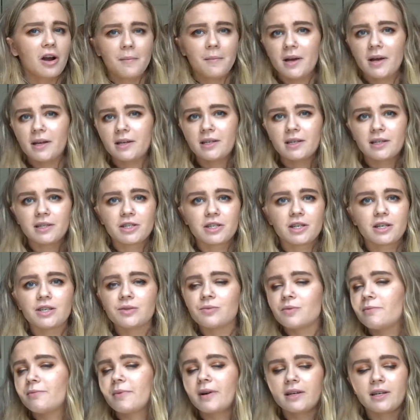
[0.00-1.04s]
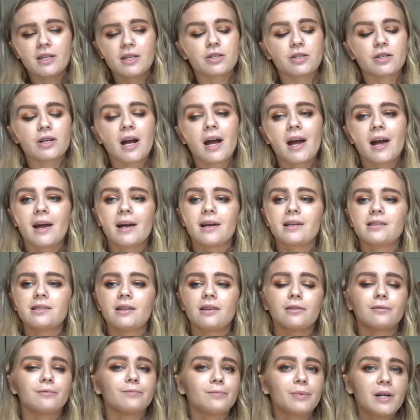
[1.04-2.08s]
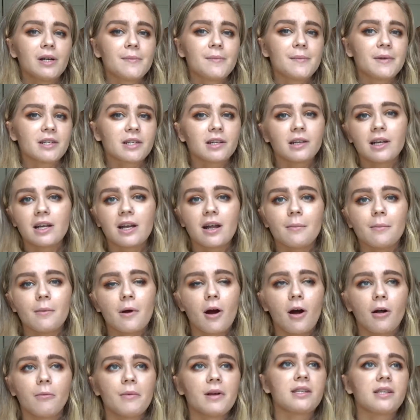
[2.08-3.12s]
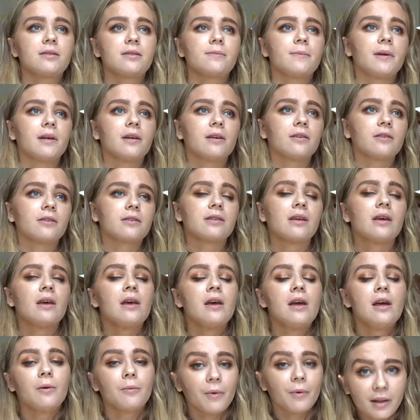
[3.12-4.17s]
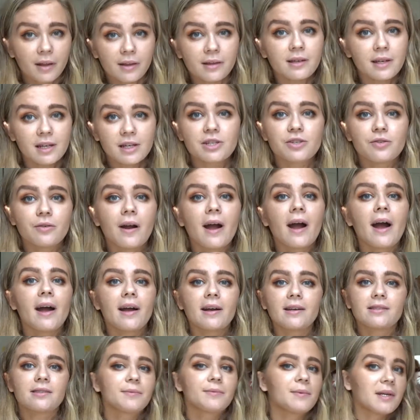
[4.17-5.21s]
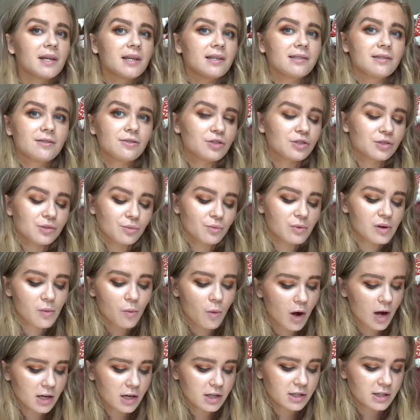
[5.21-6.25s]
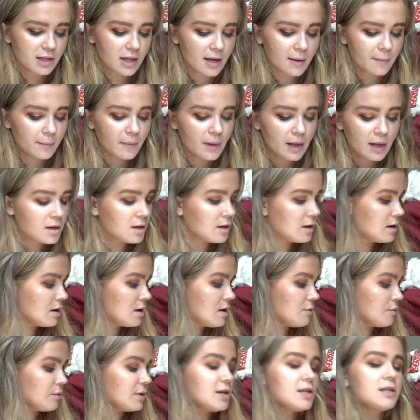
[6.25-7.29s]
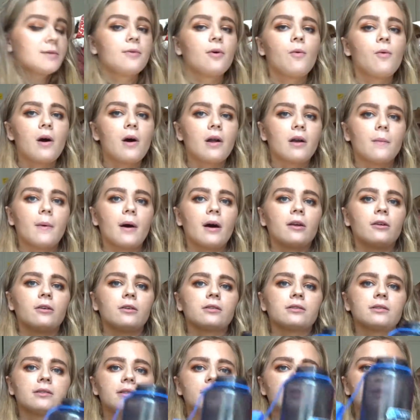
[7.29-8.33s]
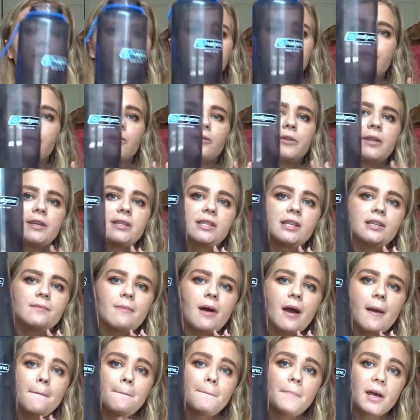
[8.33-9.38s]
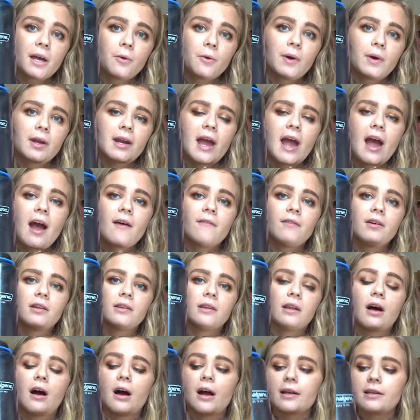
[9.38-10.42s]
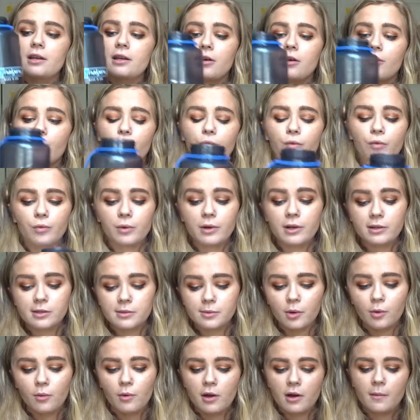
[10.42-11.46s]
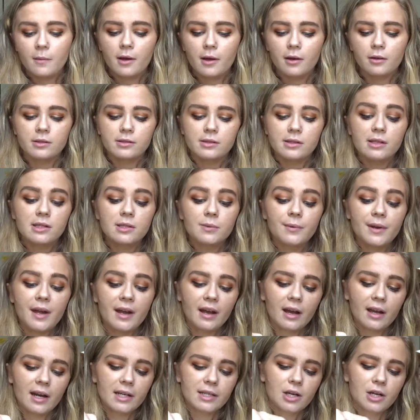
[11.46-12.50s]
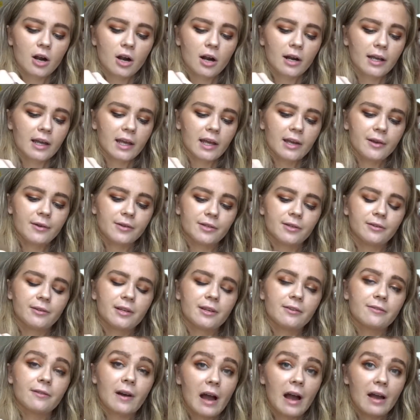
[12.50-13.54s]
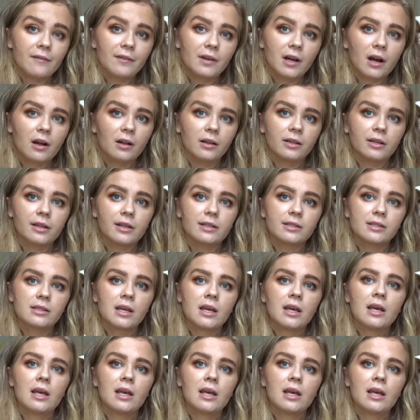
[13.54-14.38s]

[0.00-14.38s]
my dishes with my dish rags. I'll pretty much clean up all my spills with dish rags because you just rewash them. Reusable water bottles. So this is my big one. I have a lot of reusable water bottles. This one I got at Target. It was only $5,